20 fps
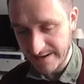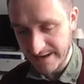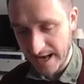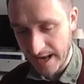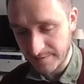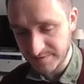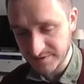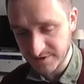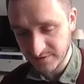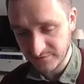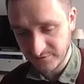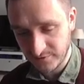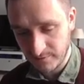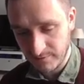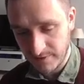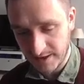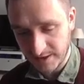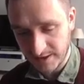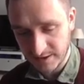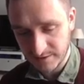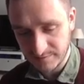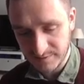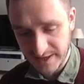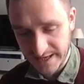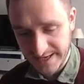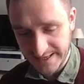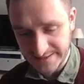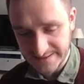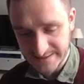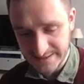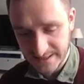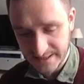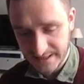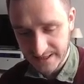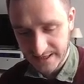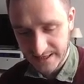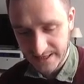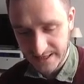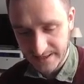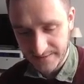capsule from marketplace,
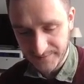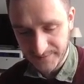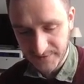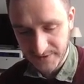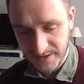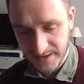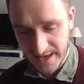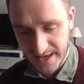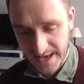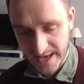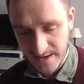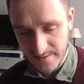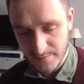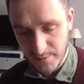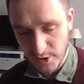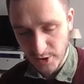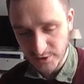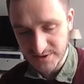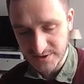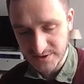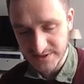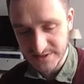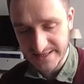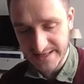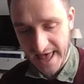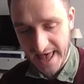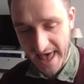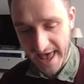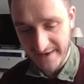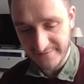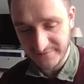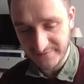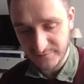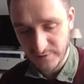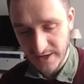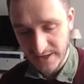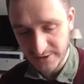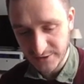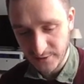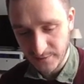AI boxes that have
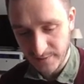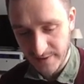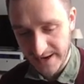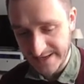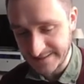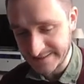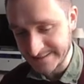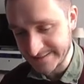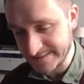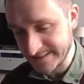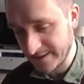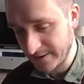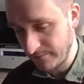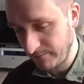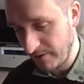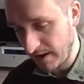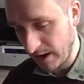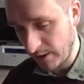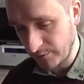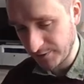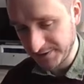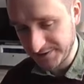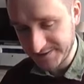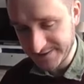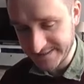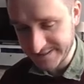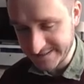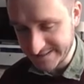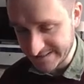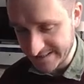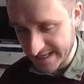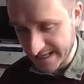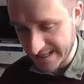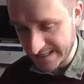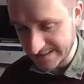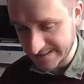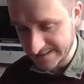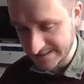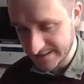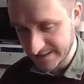randomized rarity
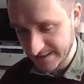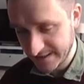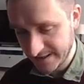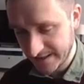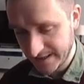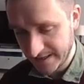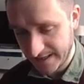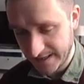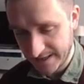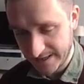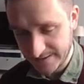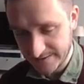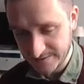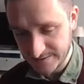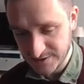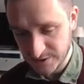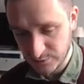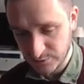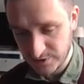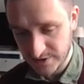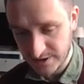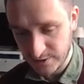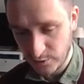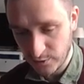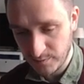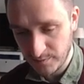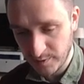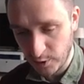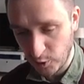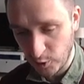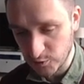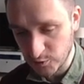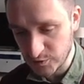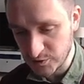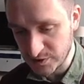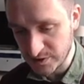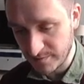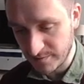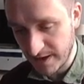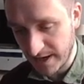stats. So there will be also
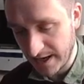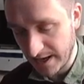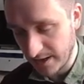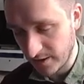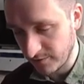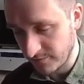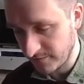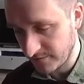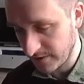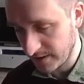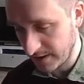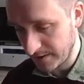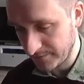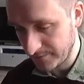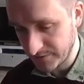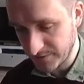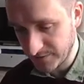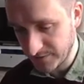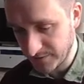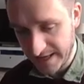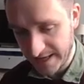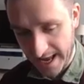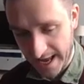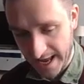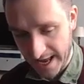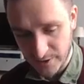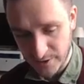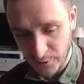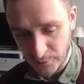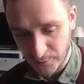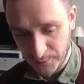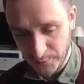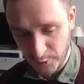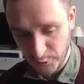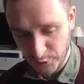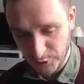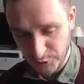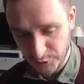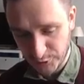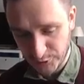some kind of a gaming
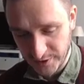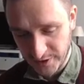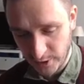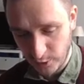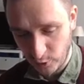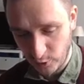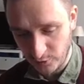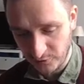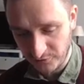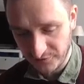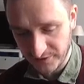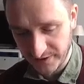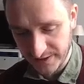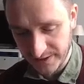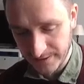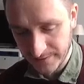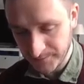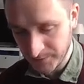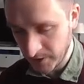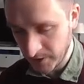component to the whole thing.